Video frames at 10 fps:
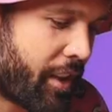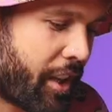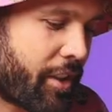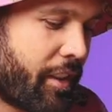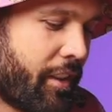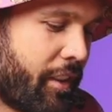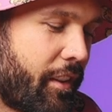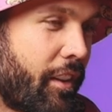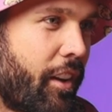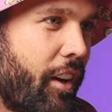Yeah.
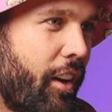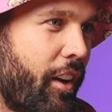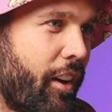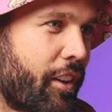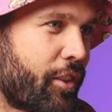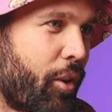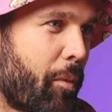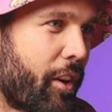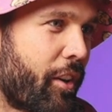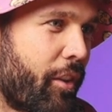Troy. Told
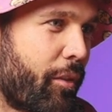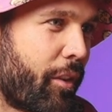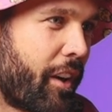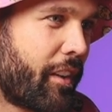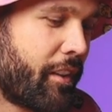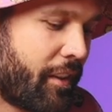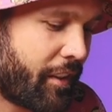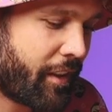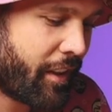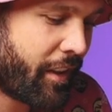my girlfriend
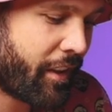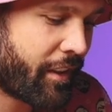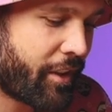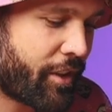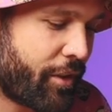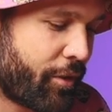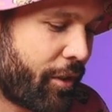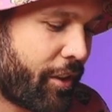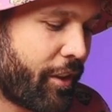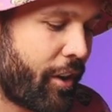that she drew
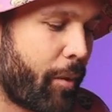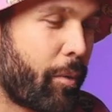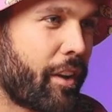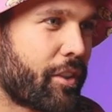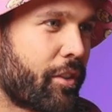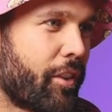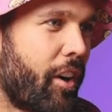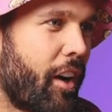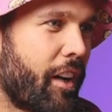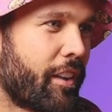on her eyebrows too
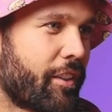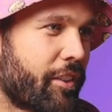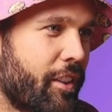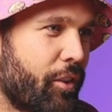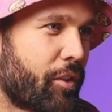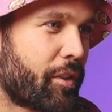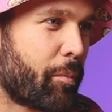high. She looked